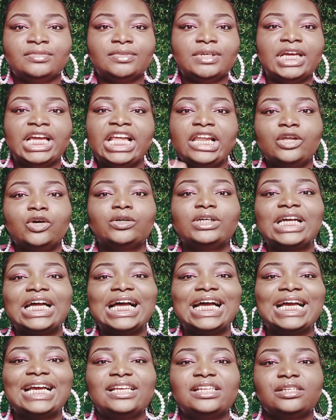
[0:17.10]
Hello
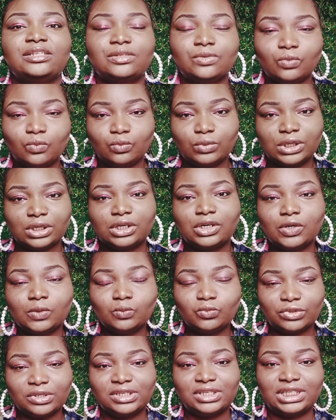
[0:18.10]
guys, welcome
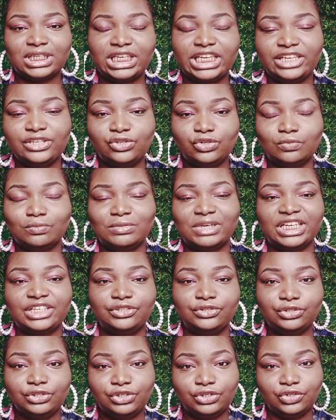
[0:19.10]
once again to my
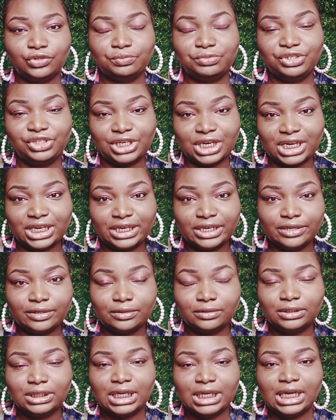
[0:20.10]
YouTube channel,